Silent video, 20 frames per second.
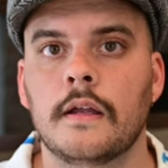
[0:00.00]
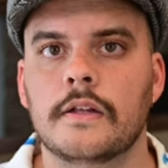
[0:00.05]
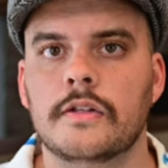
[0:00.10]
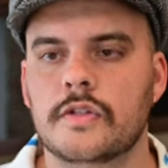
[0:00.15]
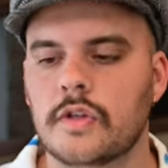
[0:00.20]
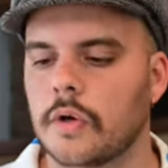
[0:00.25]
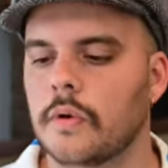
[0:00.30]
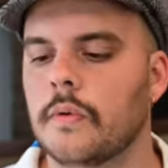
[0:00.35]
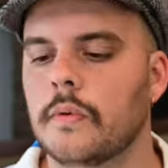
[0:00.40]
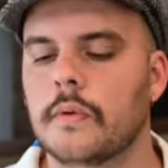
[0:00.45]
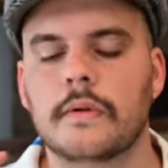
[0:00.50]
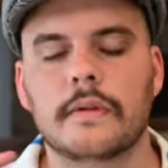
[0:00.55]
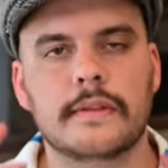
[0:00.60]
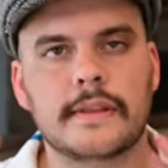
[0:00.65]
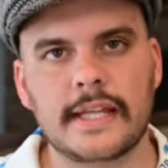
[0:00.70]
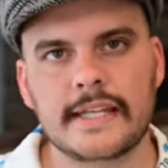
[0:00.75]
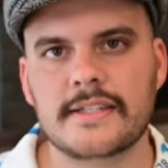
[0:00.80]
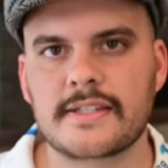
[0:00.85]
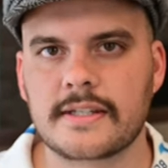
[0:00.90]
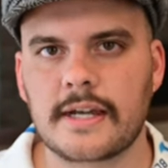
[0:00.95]
So
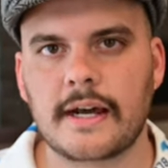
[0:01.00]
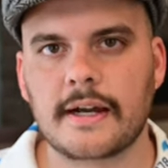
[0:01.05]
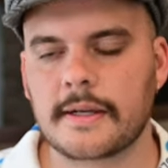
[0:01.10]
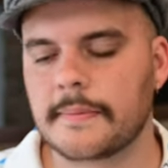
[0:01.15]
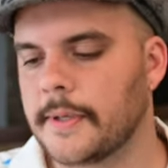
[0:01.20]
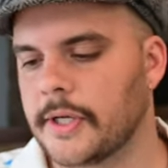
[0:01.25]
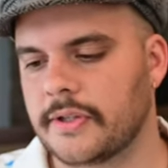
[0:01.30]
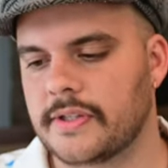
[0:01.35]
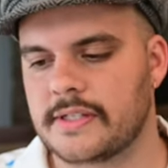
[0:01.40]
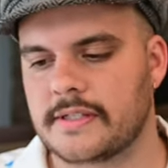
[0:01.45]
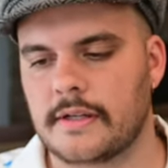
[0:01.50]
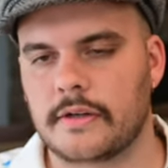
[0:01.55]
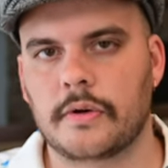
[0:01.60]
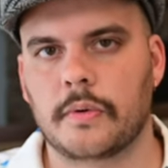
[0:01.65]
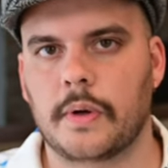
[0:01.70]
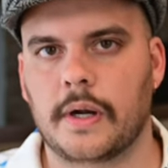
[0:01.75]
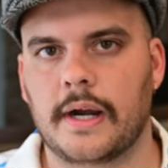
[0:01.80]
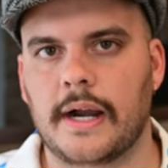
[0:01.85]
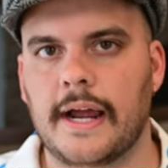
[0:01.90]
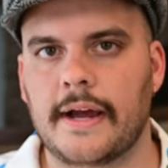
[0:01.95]
let's talk about this
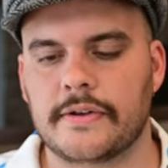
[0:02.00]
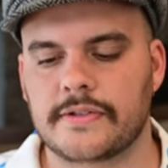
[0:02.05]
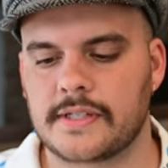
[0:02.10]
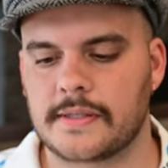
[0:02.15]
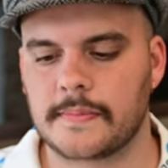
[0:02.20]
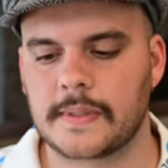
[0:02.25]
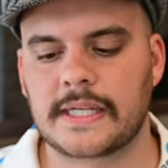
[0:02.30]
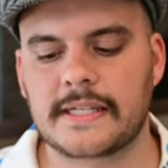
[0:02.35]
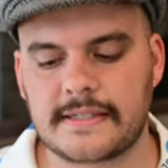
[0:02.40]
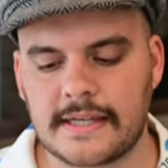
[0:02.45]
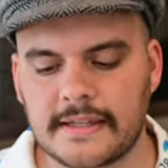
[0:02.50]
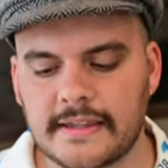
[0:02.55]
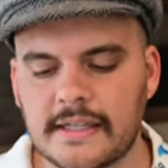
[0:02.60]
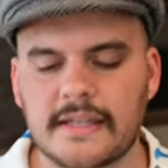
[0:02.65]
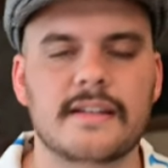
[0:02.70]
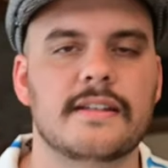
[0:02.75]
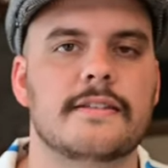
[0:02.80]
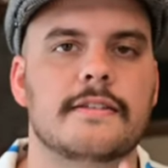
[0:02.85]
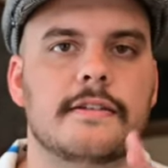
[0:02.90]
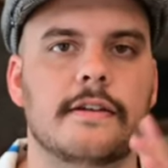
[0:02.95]
underwater housing because I
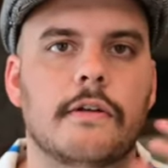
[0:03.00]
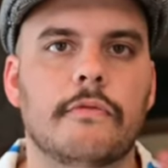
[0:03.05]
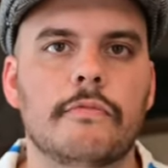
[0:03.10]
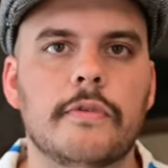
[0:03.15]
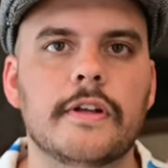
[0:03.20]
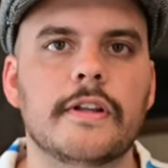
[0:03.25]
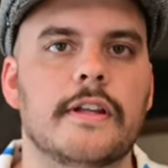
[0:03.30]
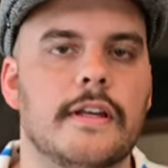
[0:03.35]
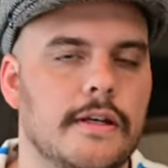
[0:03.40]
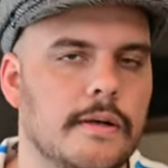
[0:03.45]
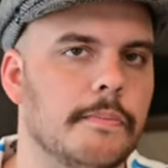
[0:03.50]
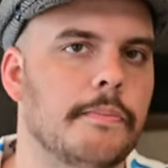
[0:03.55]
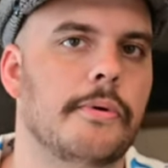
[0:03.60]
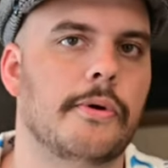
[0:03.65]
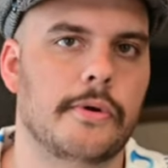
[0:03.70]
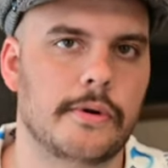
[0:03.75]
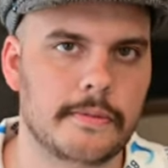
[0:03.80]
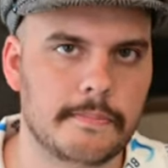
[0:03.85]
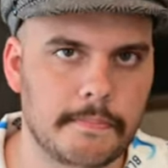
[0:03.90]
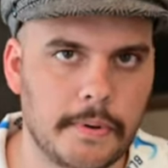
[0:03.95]
think it's really an
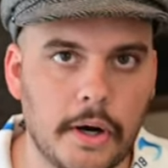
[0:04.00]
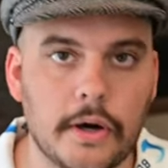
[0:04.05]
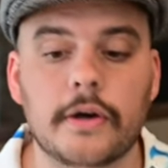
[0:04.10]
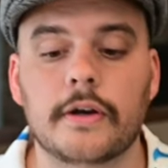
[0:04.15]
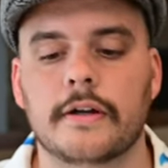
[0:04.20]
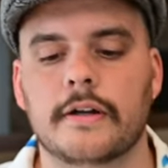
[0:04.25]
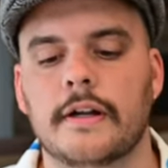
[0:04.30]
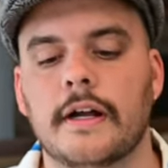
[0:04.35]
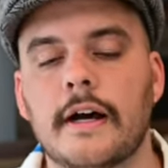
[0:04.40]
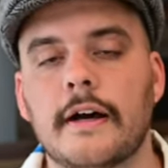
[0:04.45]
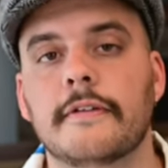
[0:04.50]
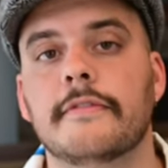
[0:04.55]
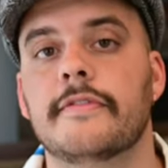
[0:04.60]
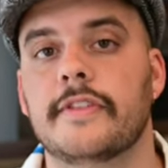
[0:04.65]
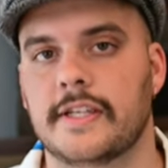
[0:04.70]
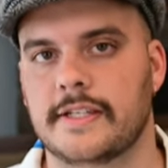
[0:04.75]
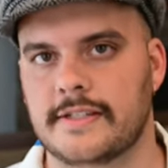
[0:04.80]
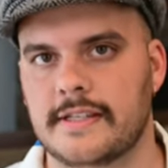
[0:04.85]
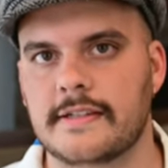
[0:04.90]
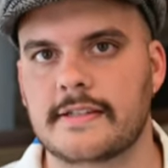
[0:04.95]
important part of
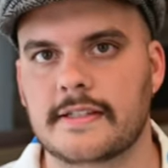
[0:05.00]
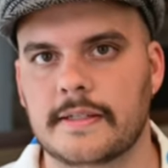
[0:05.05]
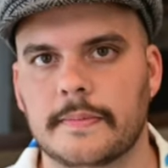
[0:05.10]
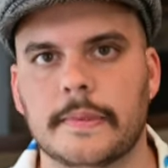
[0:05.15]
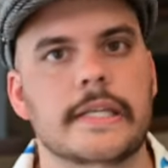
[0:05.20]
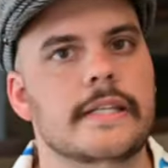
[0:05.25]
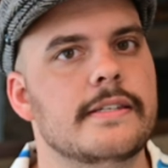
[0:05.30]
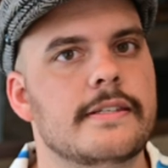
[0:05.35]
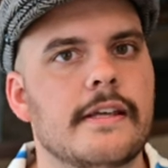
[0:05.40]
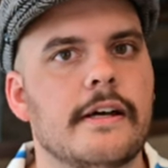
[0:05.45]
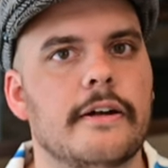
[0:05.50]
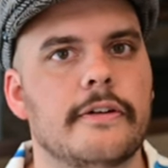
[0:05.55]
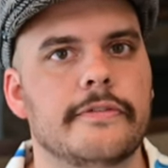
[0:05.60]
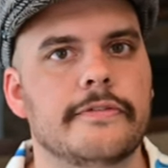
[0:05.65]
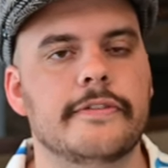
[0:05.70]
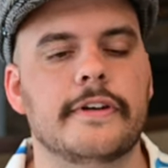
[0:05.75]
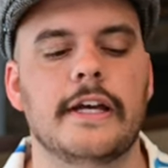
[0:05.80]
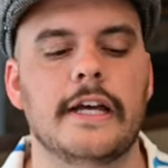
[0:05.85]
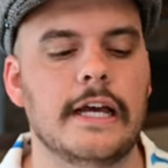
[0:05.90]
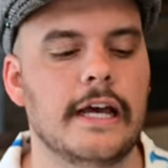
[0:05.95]
the system
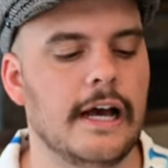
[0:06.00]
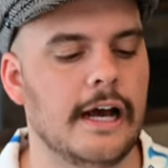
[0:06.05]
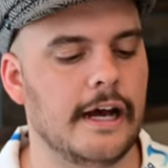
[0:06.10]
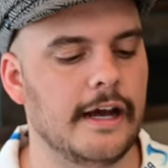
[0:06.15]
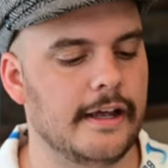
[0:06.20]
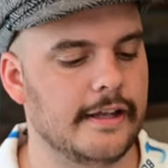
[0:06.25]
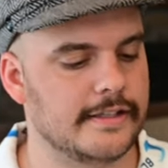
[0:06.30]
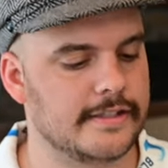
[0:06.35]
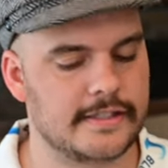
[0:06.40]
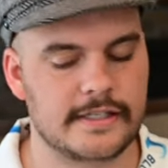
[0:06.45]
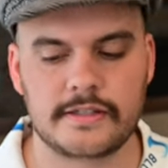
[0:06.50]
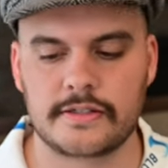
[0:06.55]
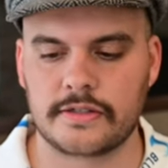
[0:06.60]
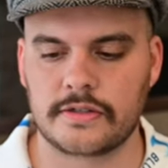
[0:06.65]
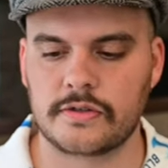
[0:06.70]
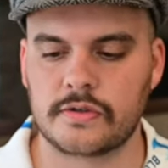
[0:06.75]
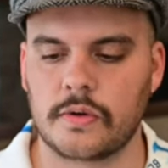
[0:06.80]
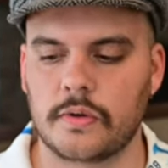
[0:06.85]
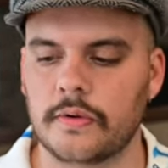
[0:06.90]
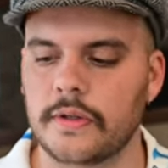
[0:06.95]
itself. Uh, since
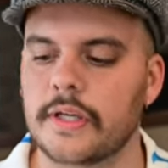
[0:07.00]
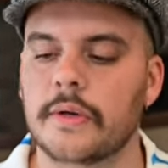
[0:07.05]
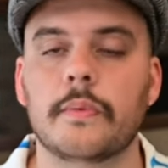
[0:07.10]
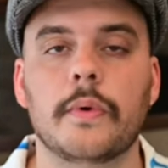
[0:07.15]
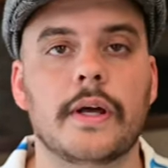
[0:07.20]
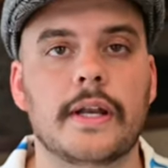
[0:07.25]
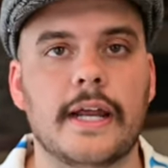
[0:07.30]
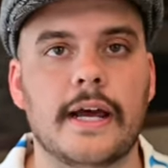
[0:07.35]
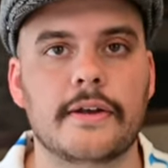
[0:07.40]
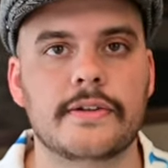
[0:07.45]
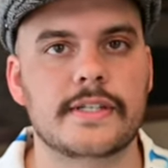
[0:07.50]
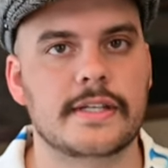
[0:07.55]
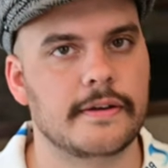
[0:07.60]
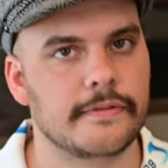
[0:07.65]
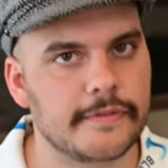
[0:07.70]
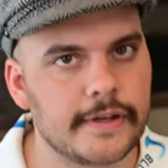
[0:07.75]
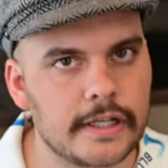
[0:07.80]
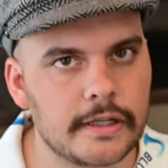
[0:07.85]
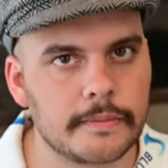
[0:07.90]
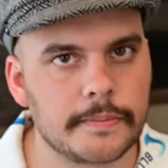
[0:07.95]
there's only one housing
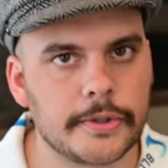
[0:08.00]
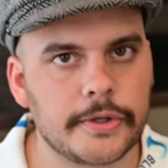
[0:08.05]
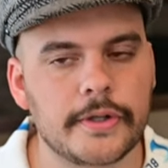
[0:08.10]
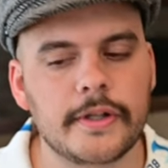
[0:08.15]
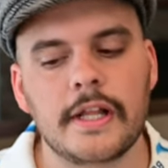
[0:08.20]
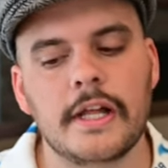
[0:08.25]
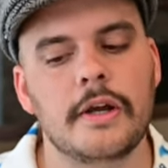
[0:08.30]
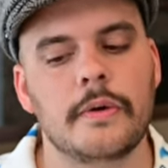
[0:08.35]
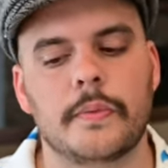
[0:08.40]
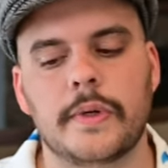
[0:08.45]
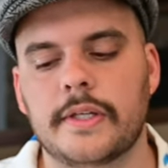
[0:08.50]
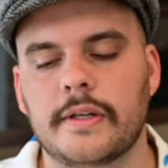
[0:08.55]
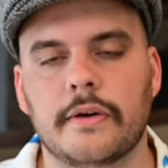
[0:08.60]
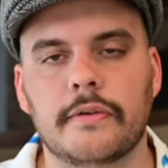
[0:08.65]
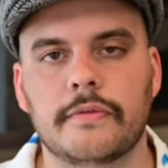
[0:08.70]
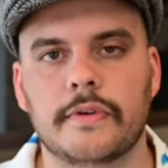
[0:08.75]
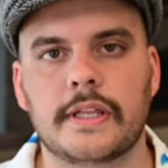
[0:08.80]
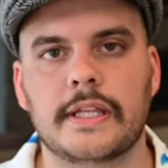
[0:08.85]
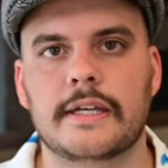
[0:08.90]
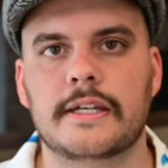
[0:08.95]
available, we
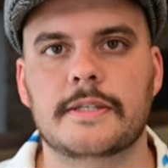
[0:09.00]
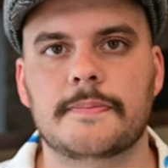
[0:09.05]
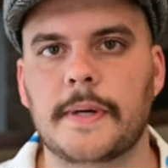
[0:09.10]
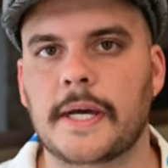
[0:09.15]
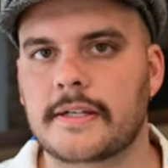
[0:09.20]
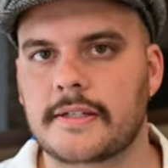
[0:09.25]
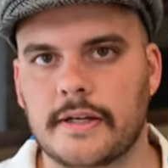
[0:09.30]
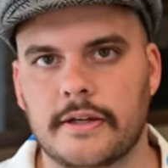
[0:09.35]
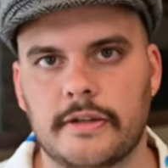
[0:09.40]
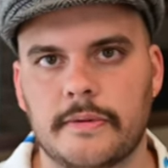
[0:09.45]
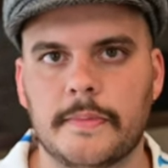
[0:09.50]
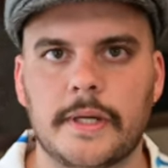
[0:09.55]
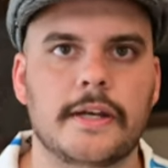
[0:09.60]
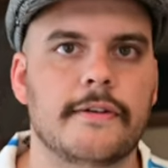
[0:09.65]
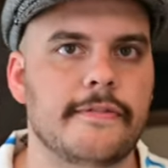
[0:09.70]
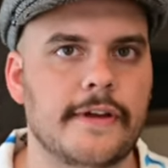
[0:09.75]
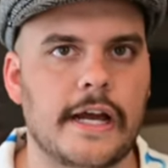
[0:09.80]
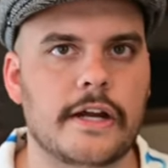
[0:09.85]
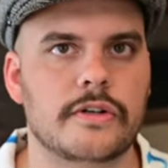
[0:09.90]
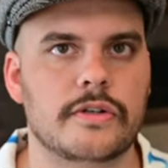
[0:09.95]
don't really expect other
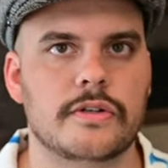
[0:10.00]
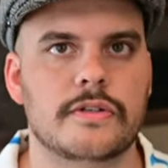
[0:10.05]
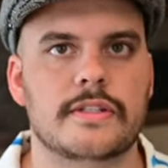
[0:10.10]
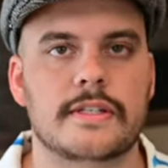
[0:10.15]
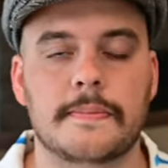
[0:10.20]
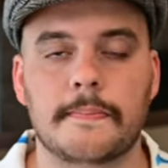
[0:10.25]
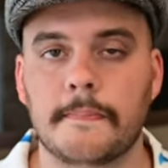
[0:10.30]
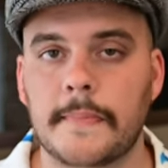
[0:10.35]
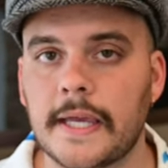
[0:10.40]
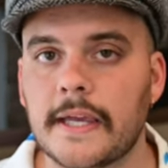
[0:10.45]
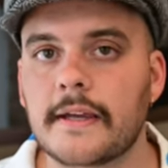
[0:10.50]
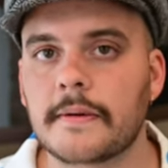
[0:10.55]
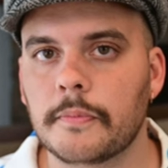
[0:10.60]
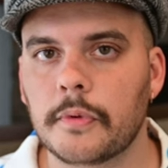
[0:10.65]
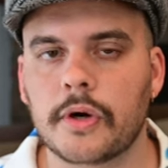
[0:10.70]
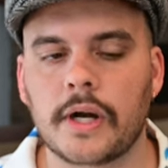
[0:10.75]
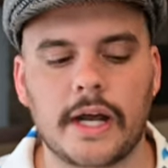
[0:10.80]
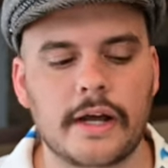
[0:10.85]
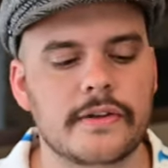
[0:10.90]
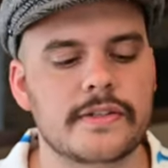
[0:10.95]
manufacturers to make
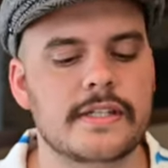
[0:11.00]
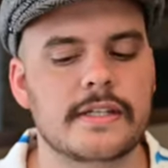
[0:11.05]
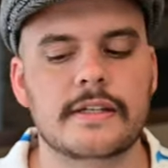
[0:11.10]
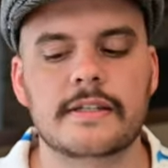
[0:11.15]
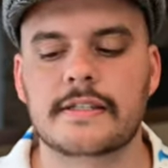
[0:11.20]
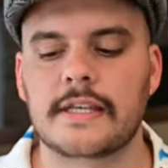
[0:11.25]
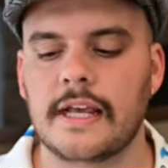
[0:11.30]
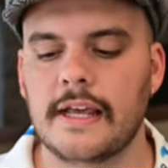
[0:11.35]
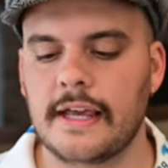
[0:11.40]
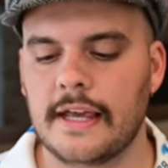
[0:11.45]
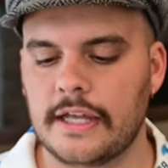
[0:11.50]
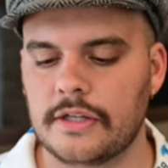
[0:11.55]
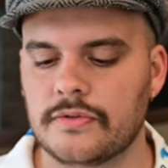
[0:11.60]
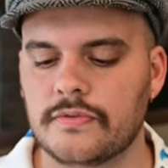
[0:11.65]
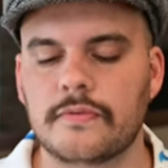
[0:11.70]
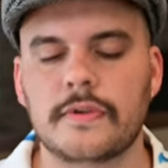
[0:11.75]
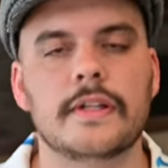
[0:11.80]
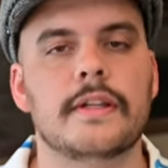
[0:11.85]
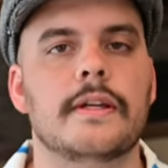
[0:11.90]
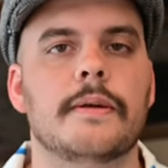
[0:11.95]
more housings. It's
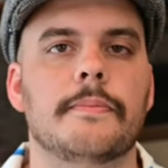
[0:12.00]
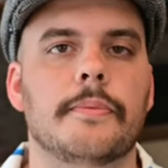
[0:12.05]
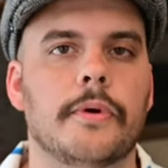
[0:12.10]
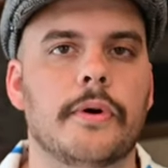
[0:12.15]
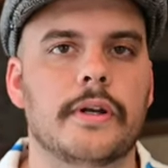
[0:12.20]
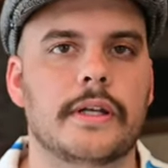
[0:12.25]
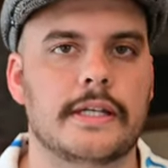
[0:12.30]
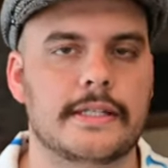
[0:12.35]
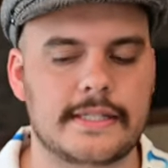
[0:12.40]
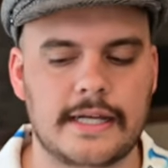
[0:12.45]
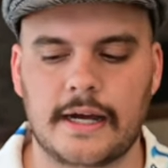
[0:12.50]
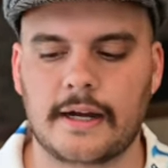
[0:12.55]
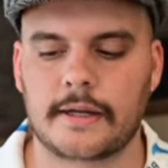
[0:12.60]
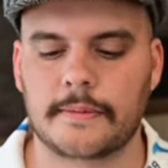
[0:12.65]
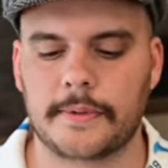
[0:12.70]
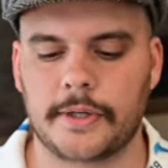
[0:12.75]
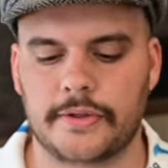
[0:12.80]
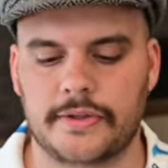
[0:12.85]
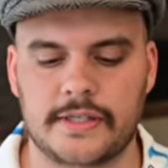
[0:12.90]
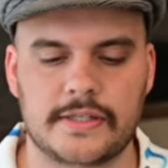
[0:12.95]
really important to talk
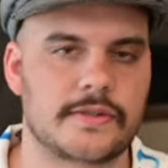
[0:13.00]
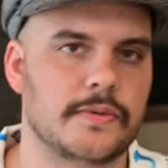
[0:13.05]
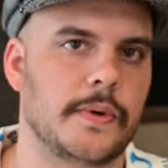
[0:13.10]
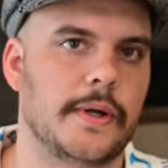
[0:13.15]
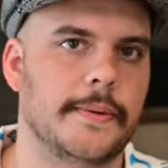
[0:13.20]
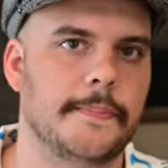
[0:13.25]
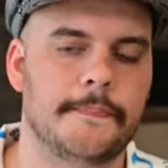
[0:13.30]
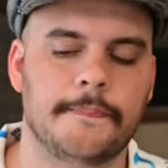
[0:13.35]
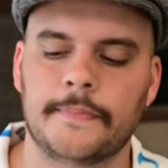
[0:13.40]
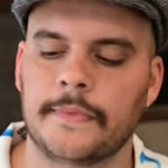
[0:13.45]
about this one.